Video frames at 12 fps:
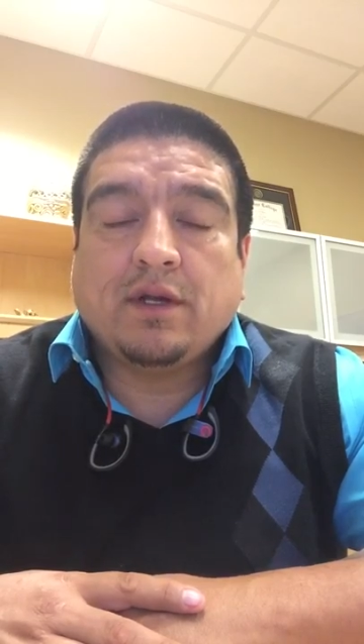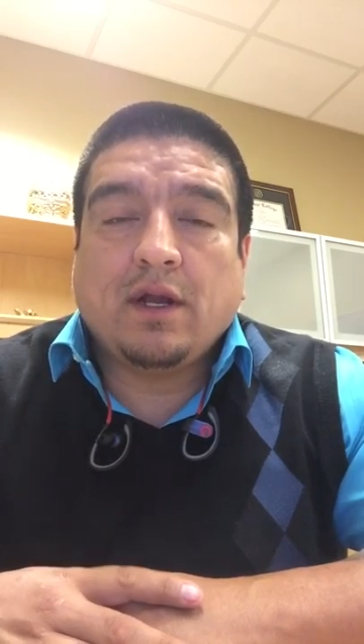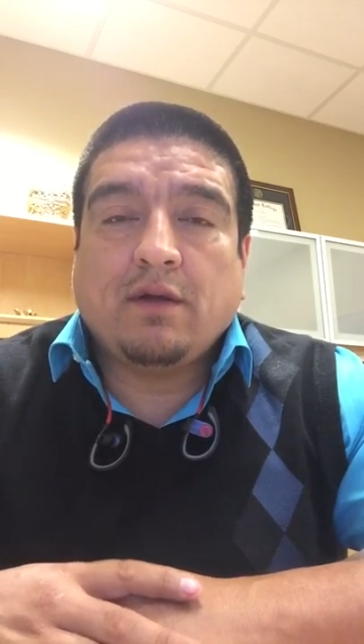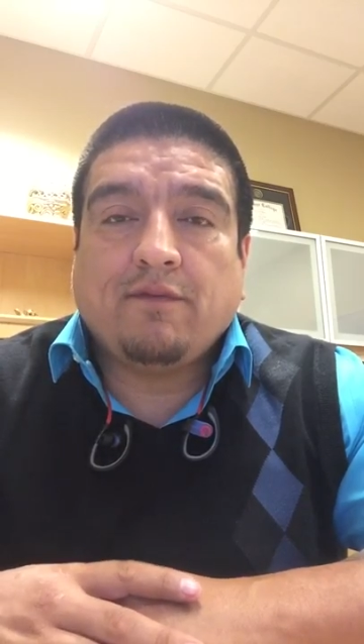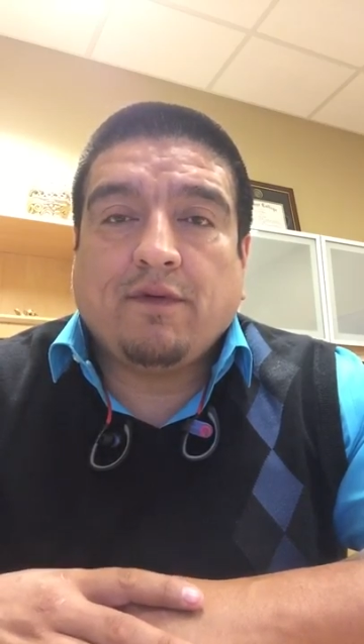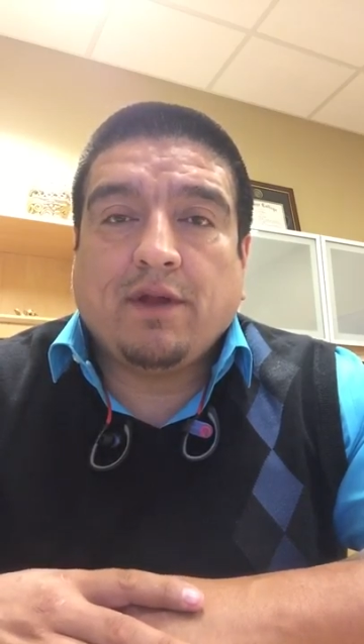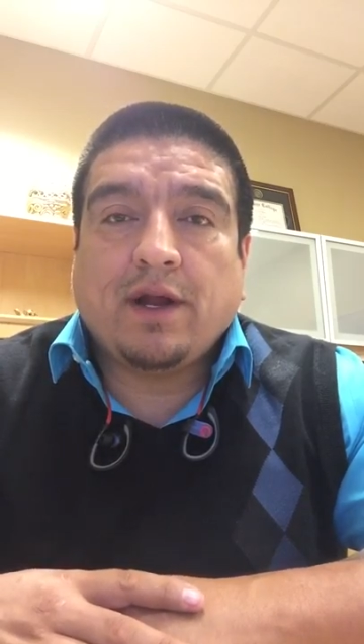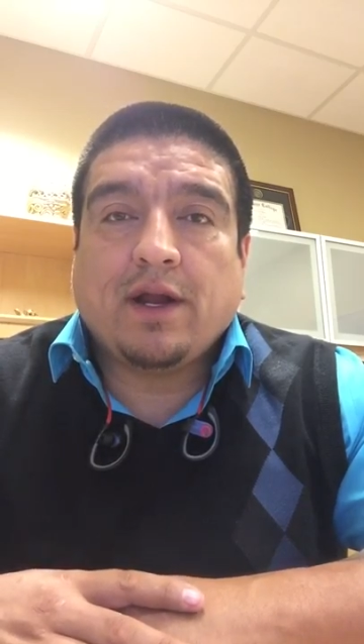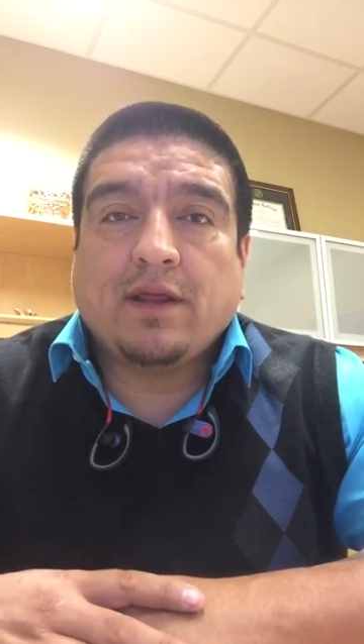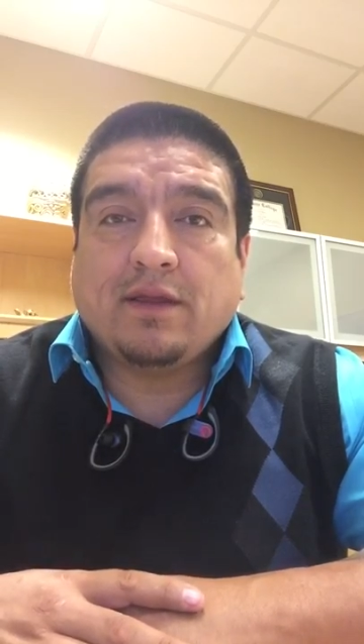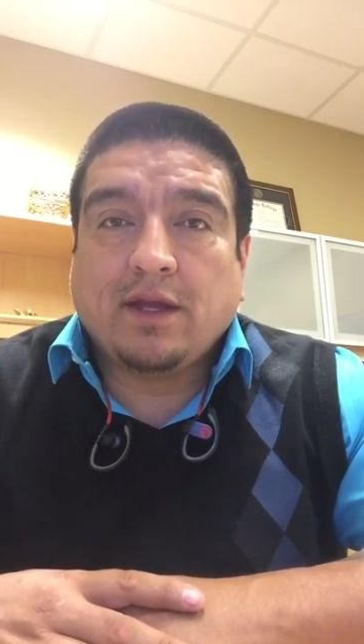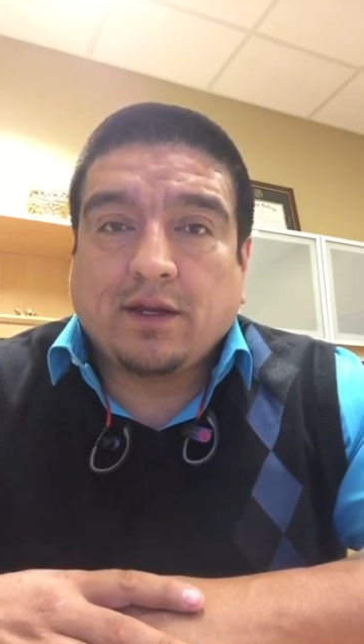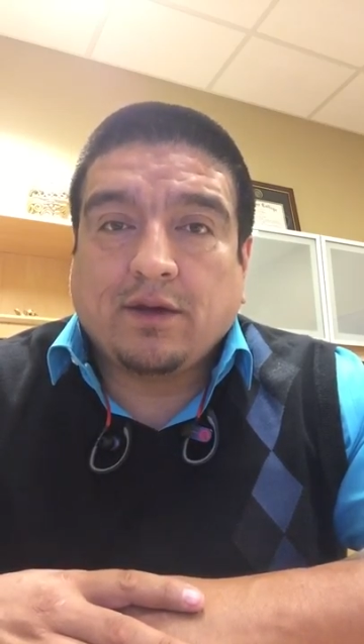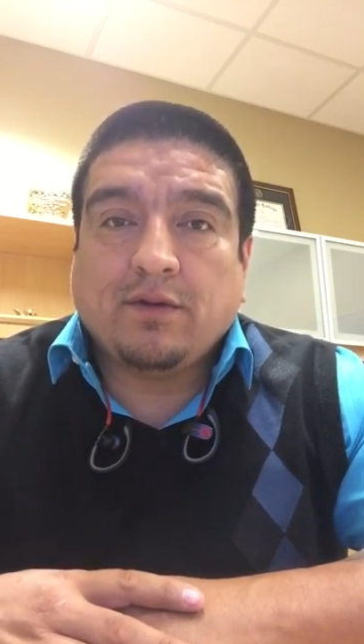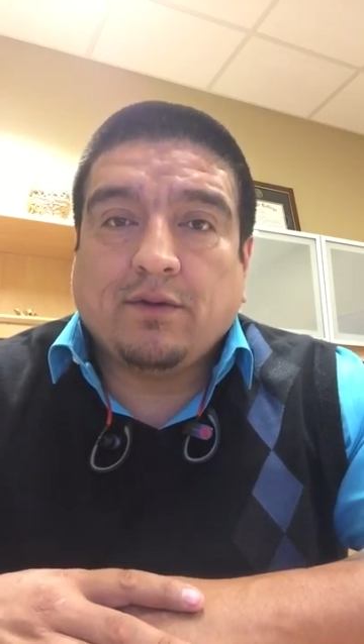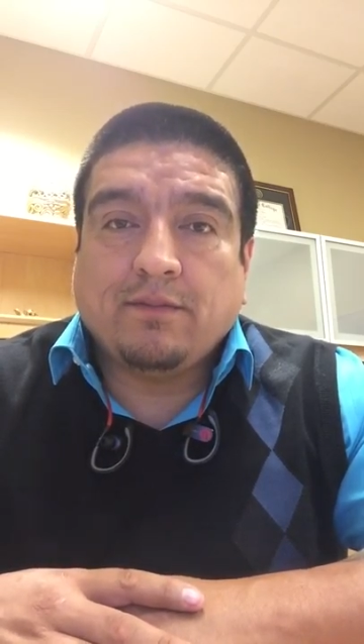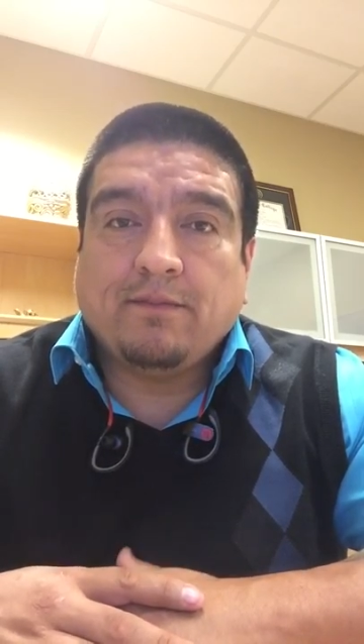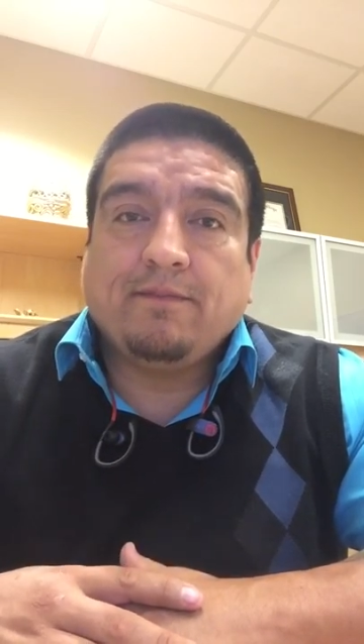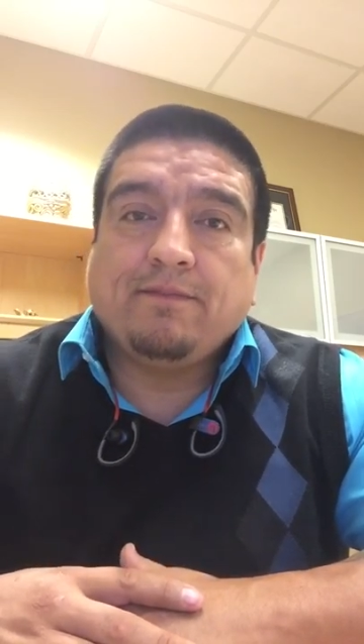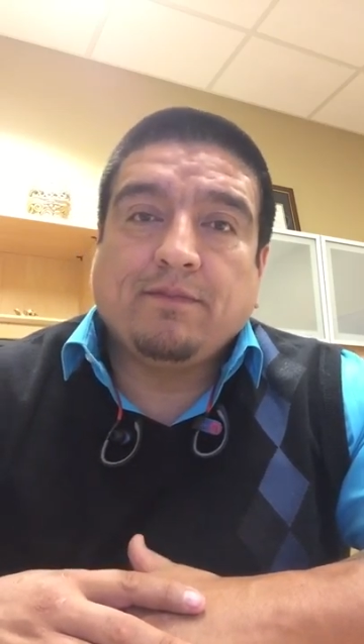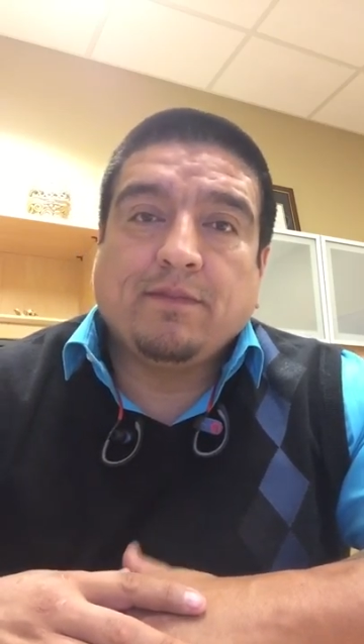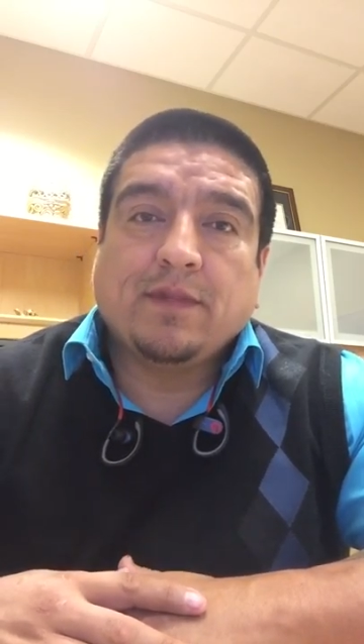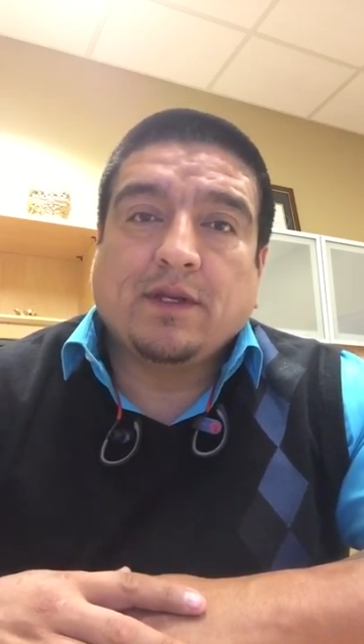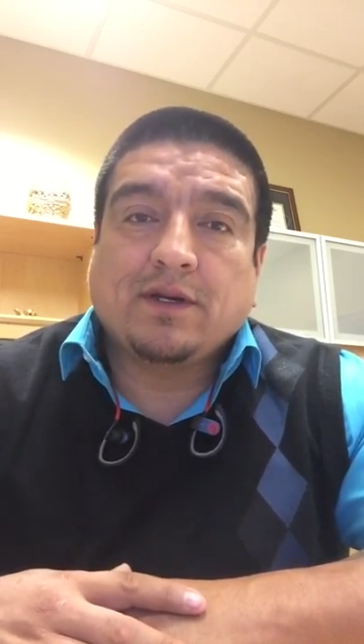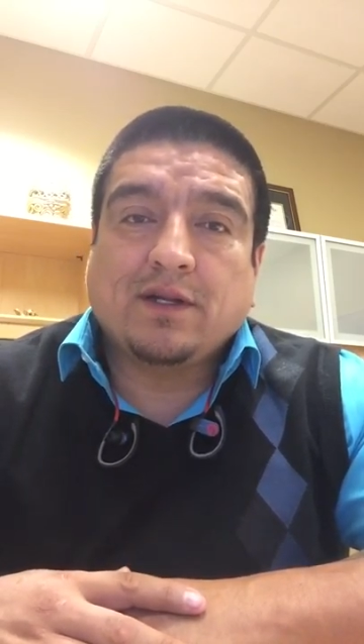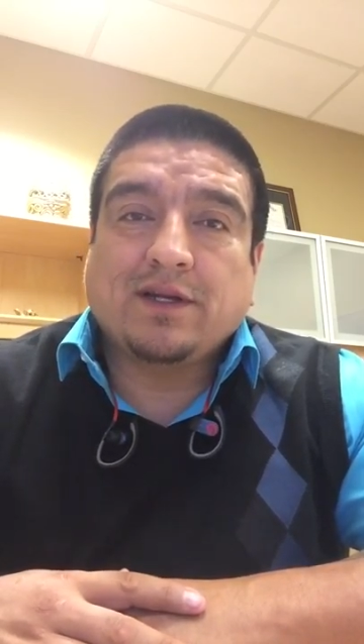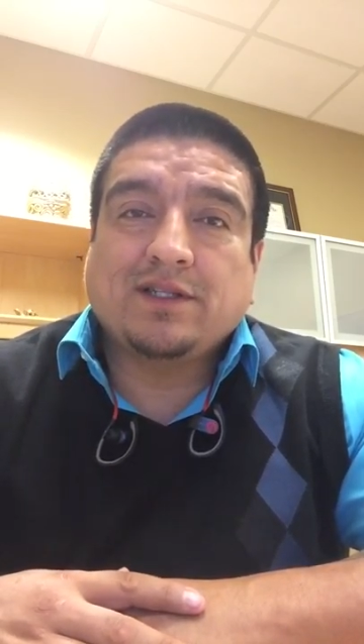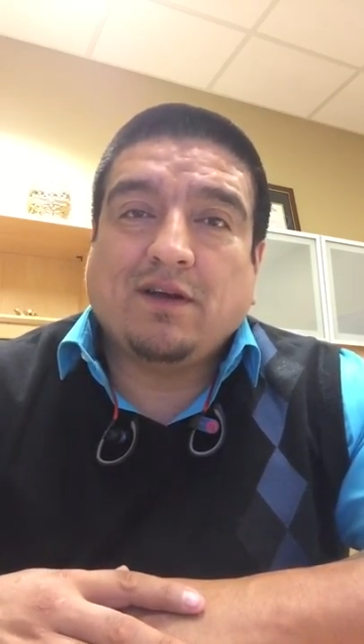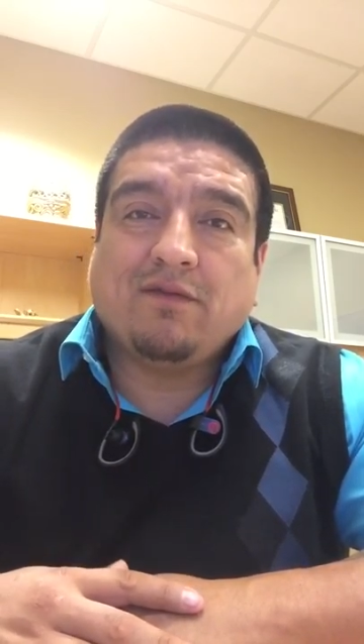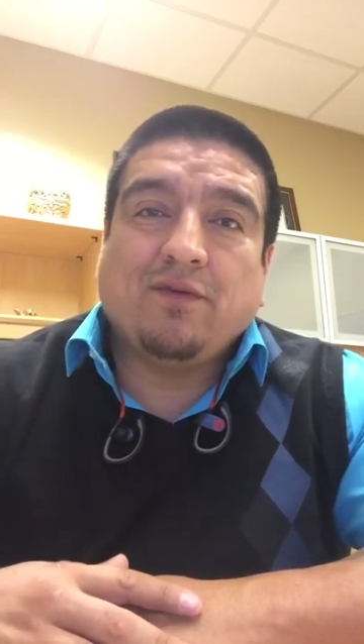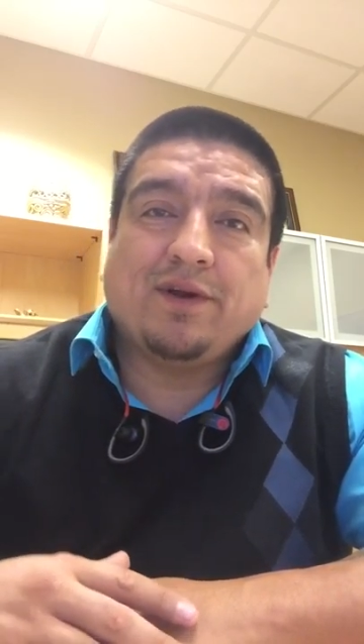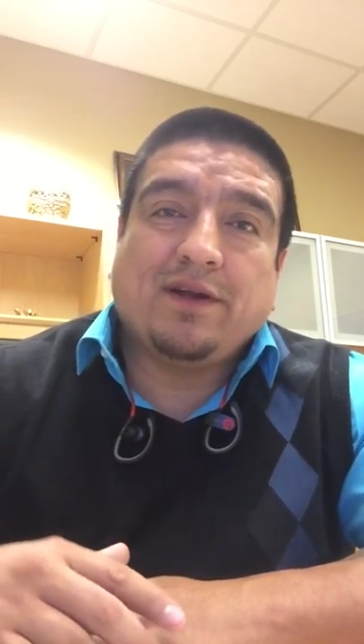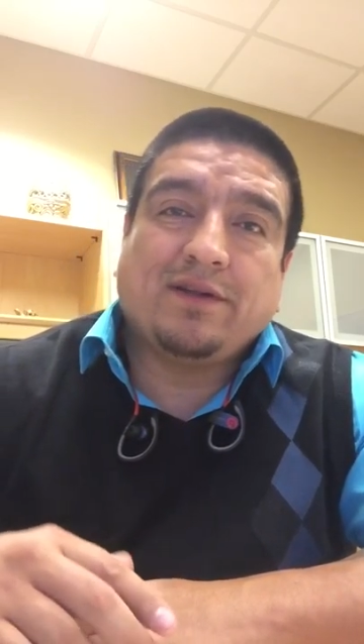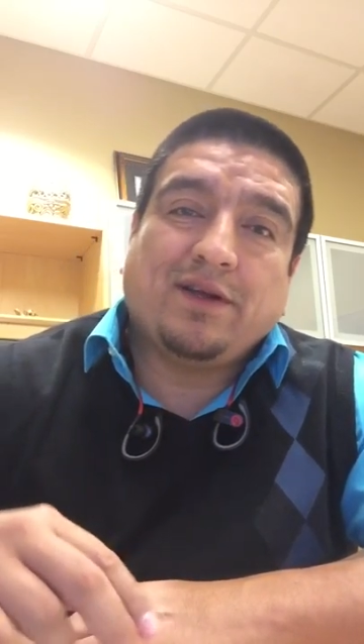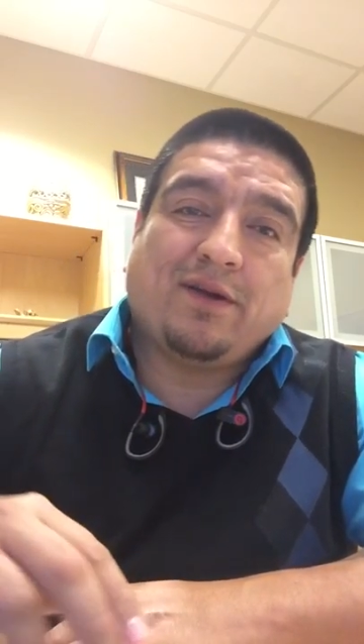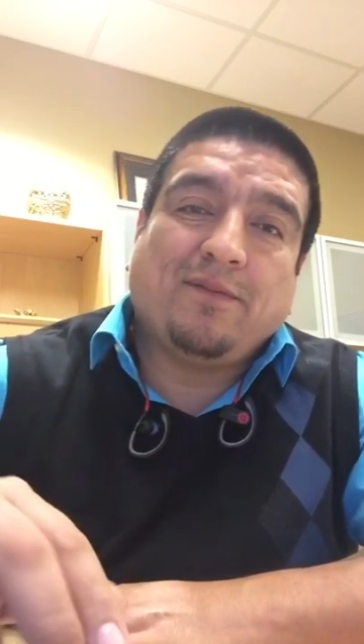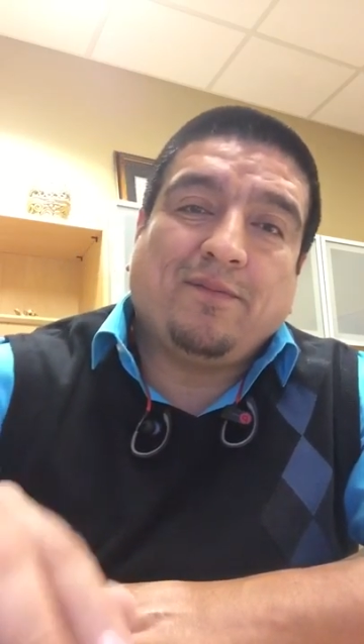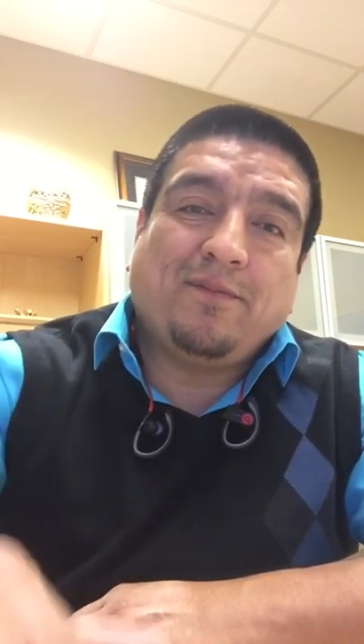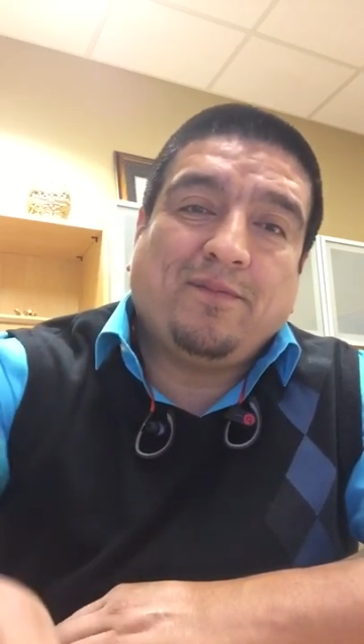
And for that, I thank you. Good luck to everyone out there.